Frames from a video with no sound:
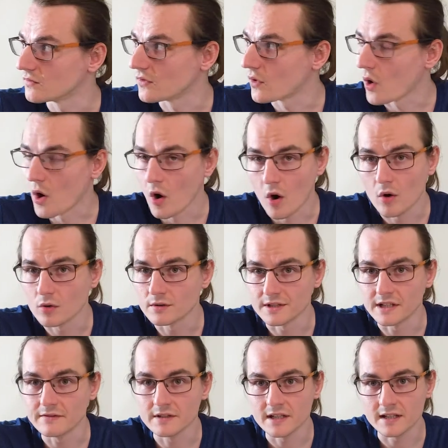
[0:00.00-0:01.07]
whole
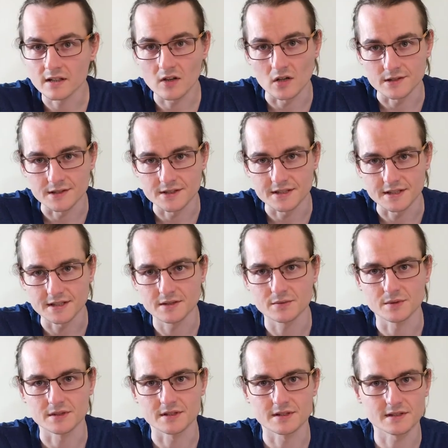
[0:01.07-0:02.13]
evening concert
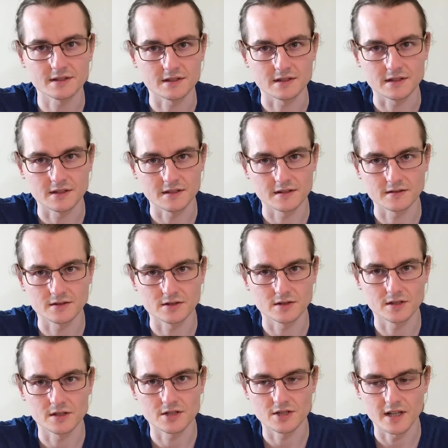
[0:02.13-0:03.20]
was
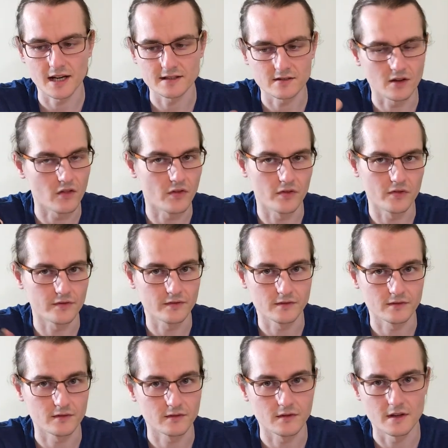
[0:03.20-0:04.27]
shot
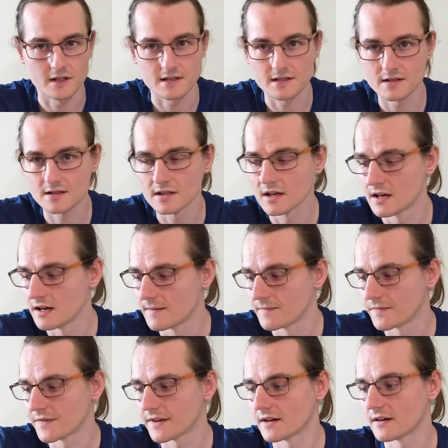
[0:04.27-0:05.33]
on this
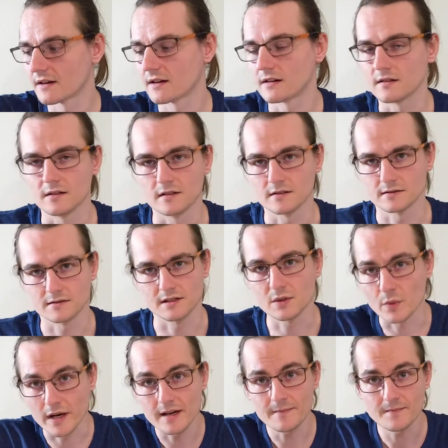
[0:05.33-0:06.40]

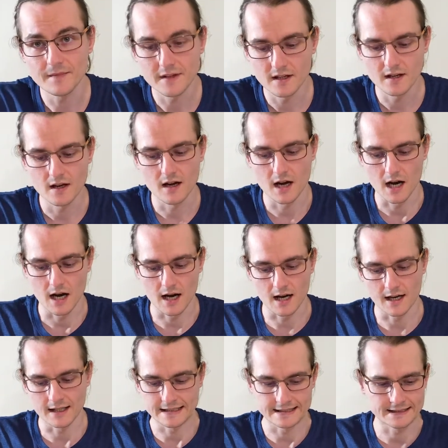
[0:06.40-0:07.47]
way,
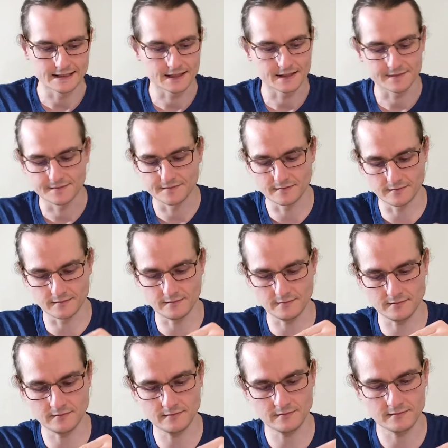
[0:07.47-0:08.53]
and
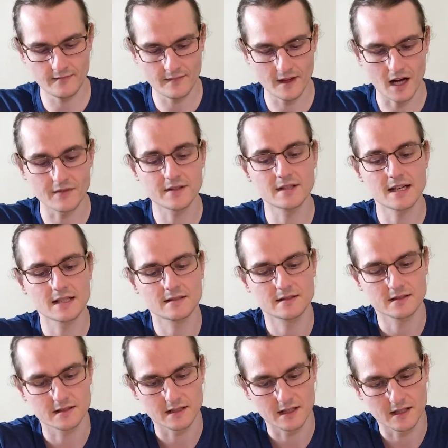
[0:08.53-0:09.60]
after that
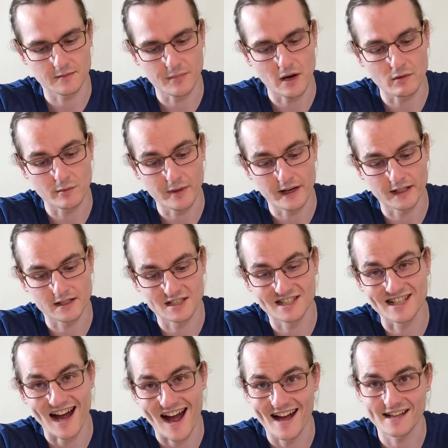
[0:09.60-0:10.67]
the power bank
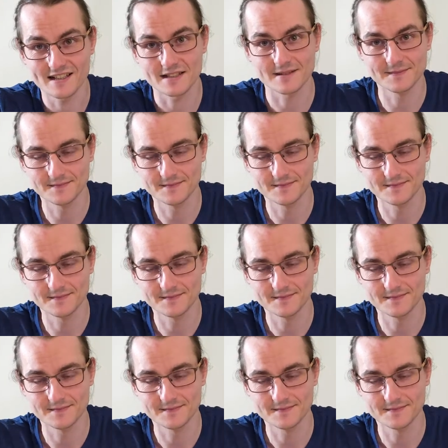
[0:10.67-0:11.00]
died.